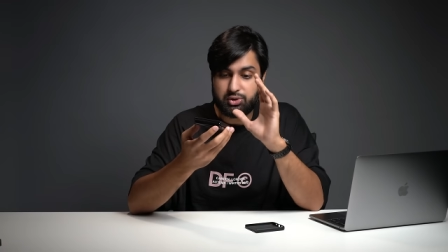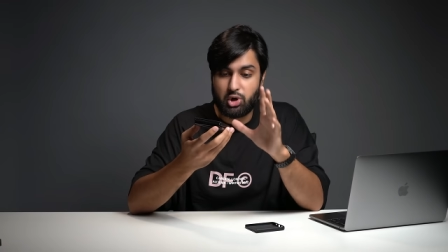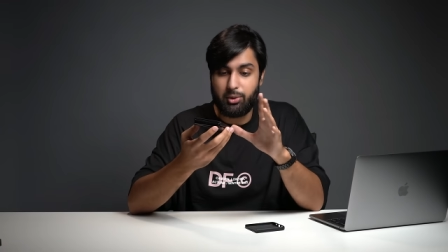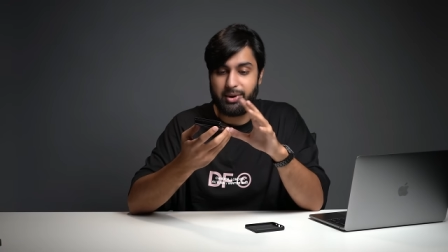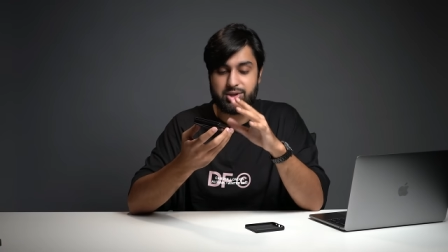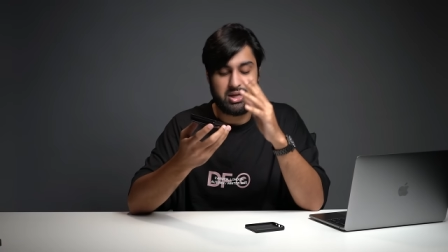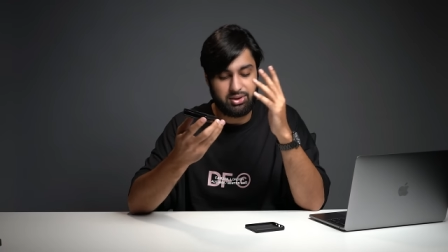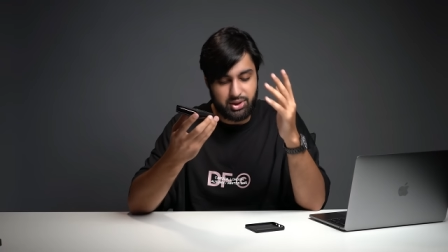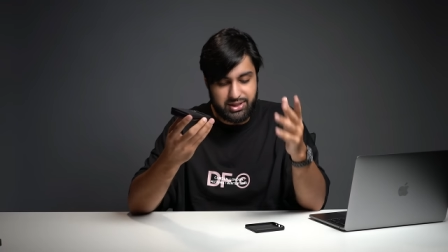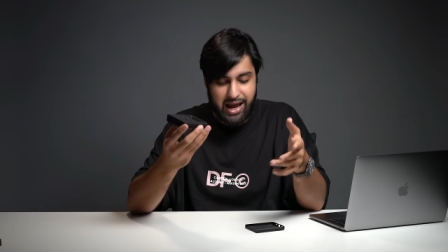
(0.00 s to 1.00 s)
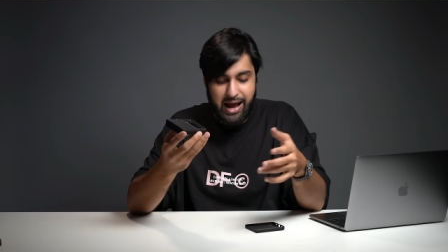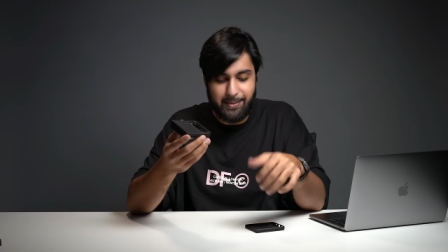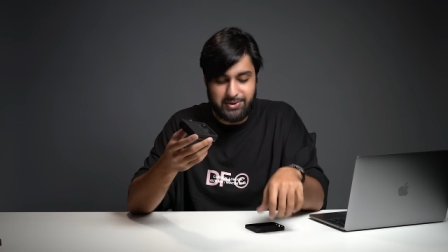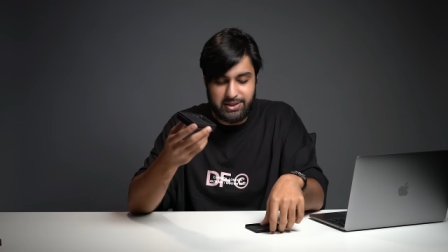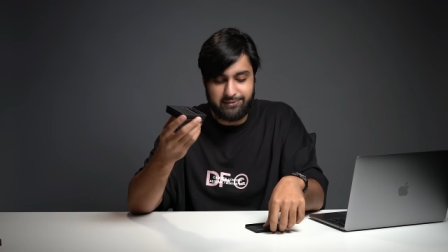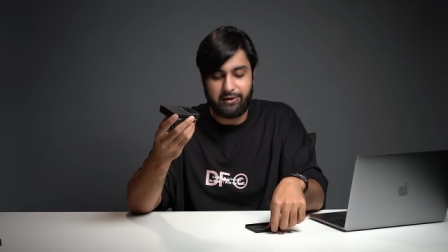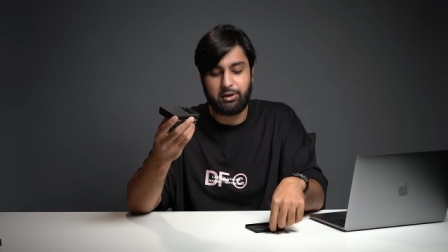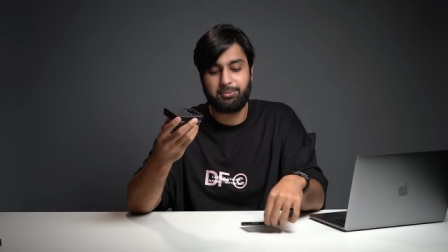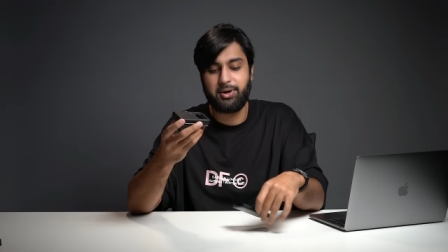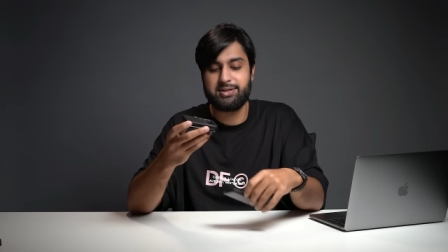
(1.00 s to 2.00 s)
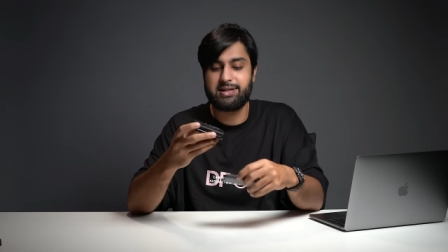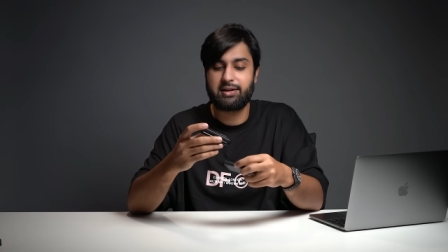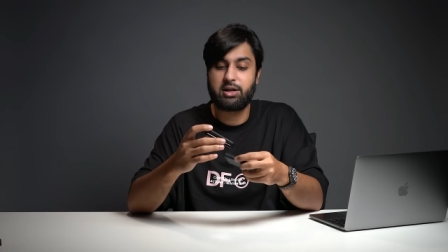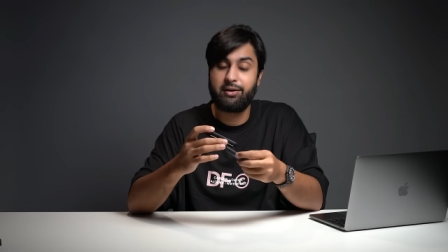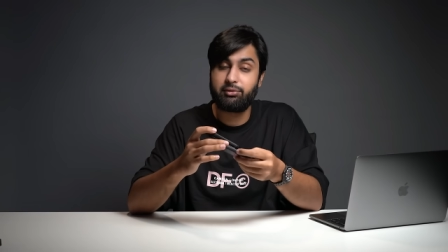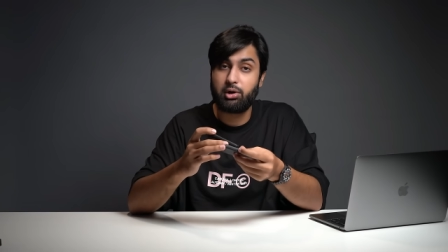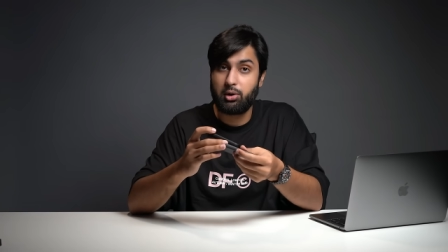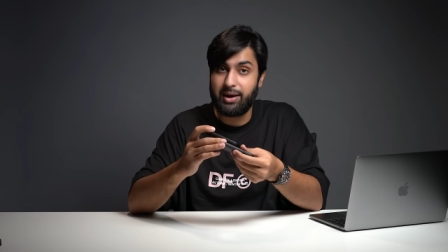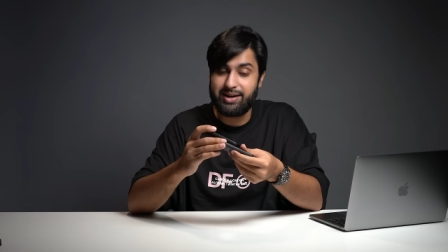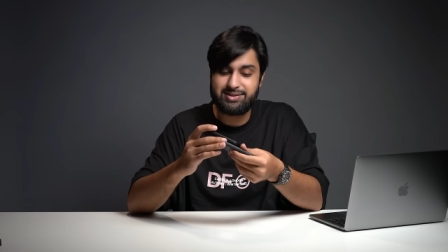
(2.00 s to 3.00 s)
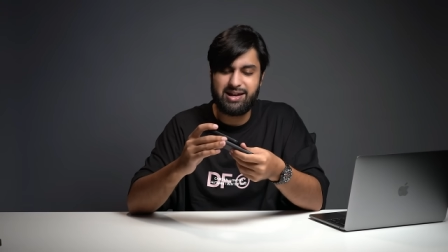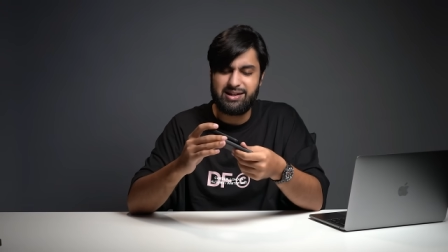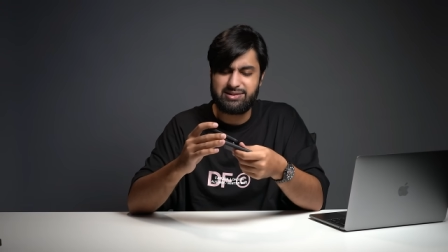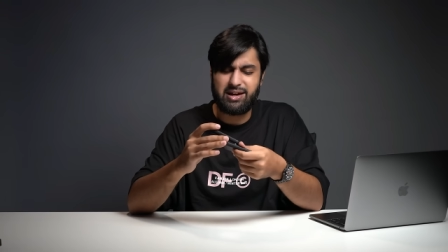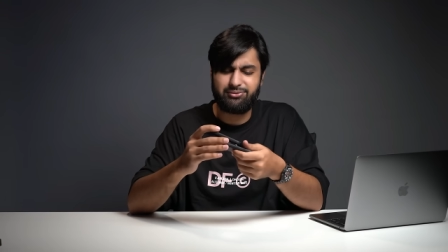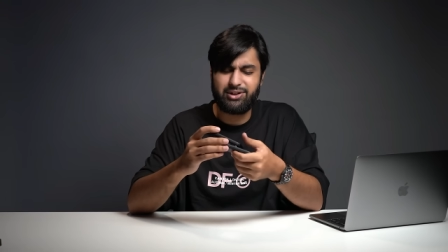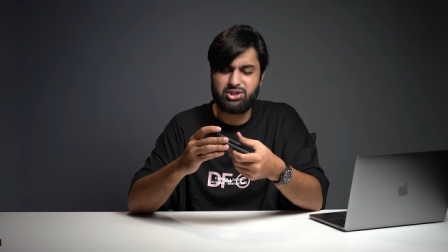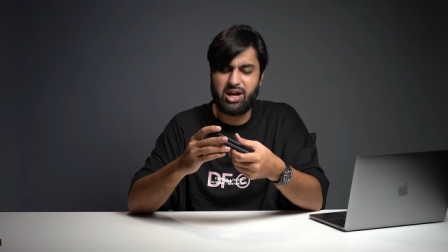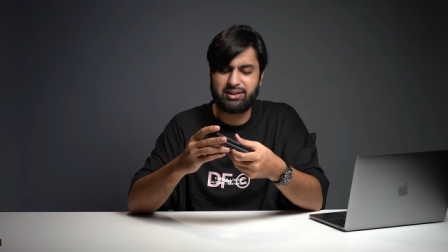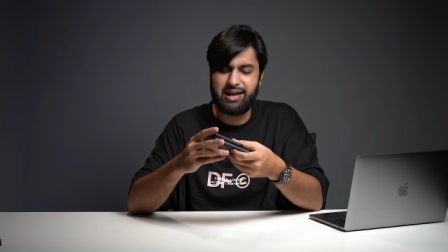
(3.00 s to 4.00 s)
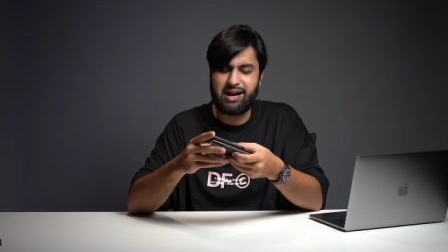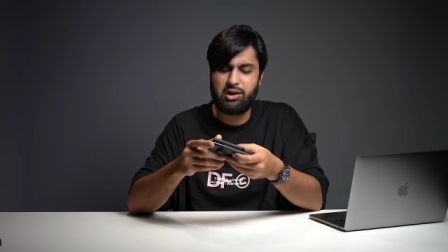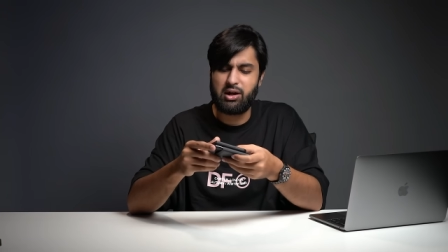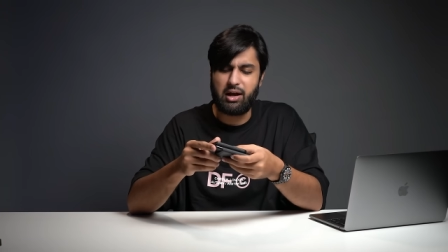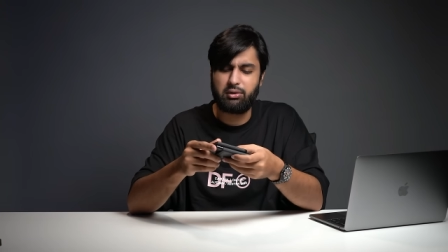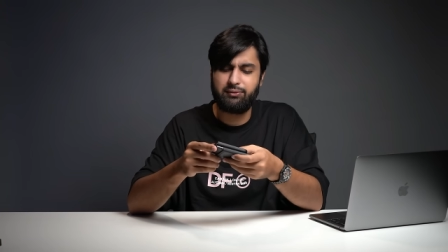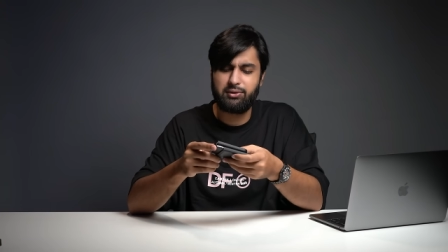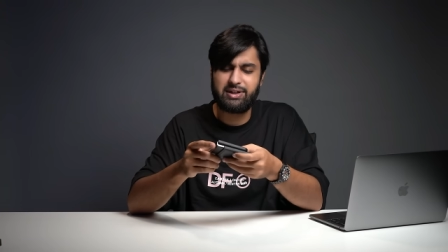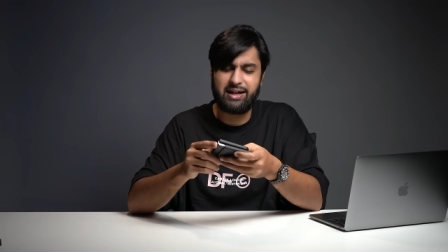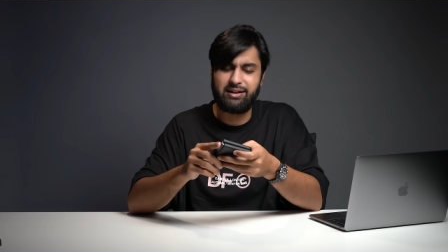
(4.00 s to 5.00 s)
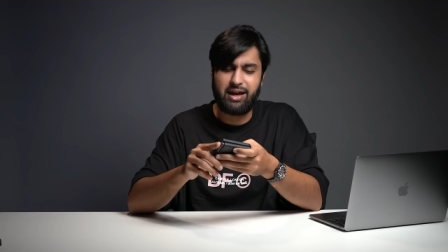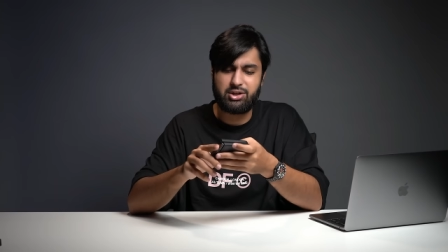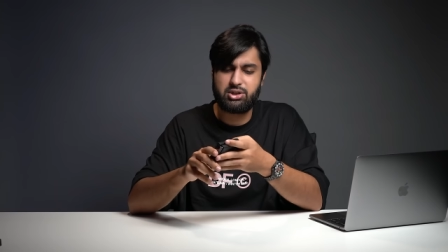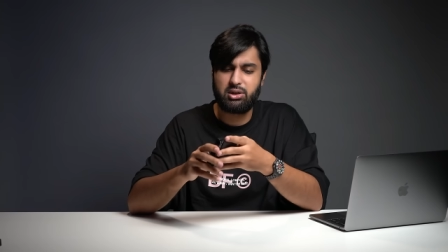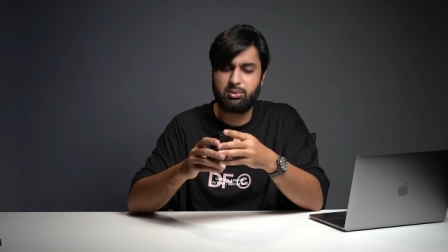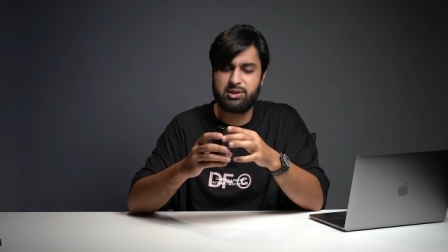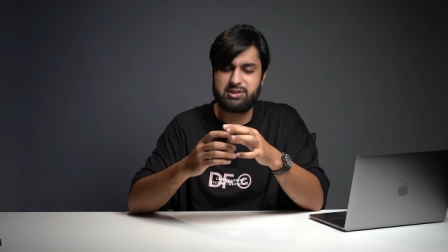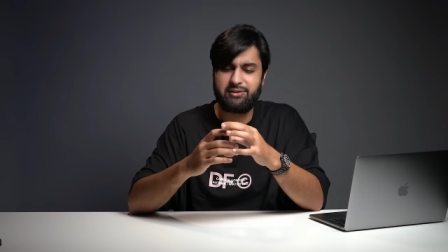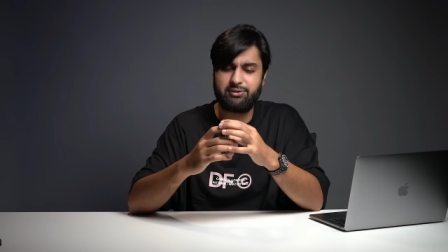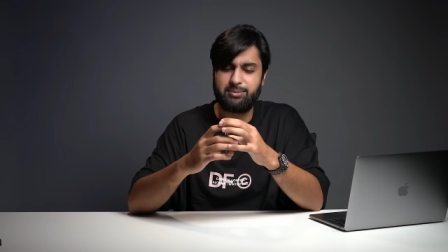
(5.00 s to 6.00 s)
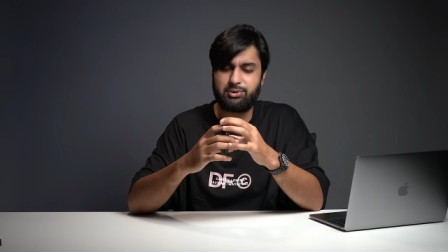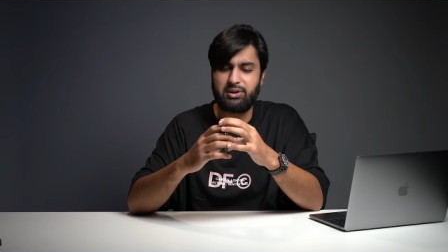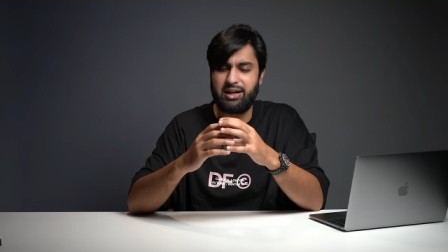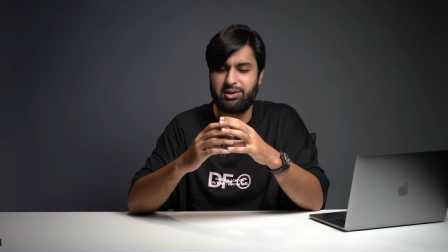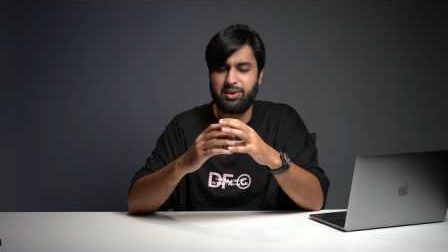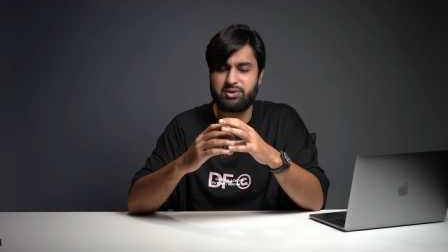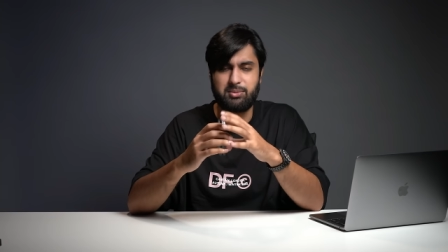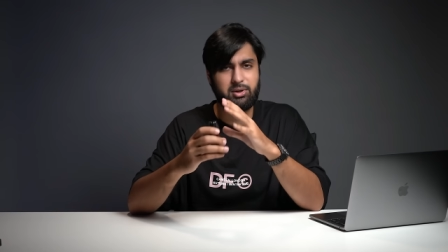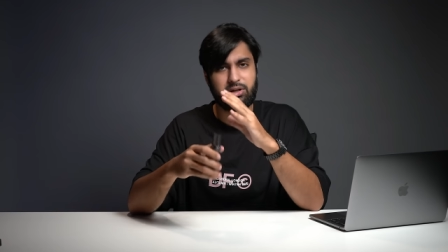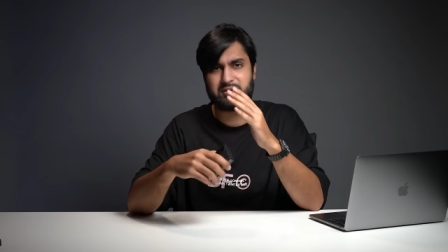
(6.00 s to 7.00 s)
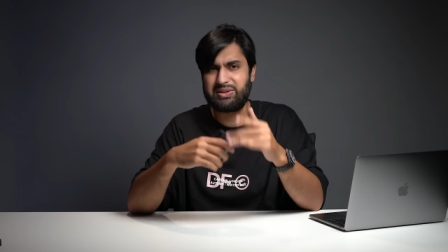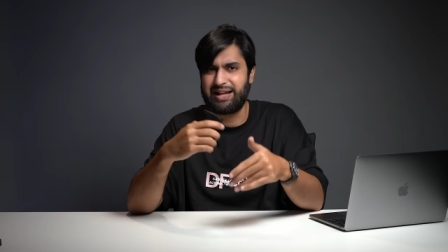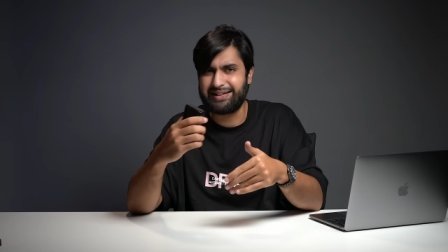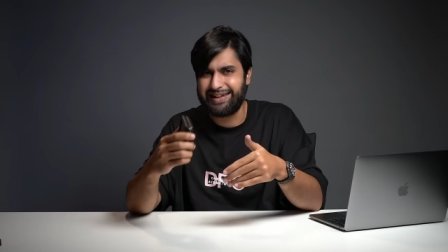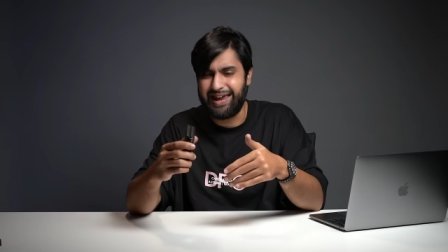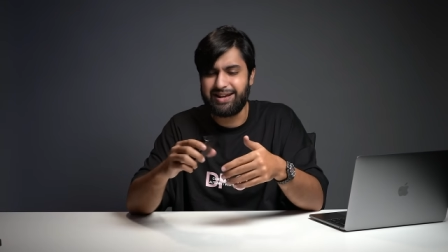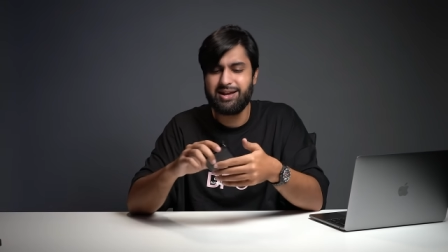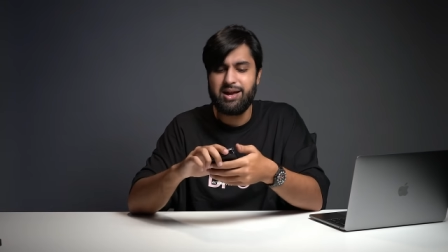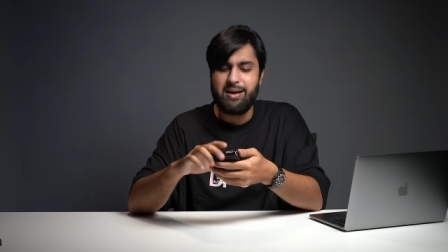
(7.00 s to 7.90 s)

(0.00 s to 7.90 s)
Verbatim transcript: so much and there's apps and developers like CoverOS. Definitely check that out. I reviewed that last year with the Z Flip 3 anyway, so I'm not gonna do that again.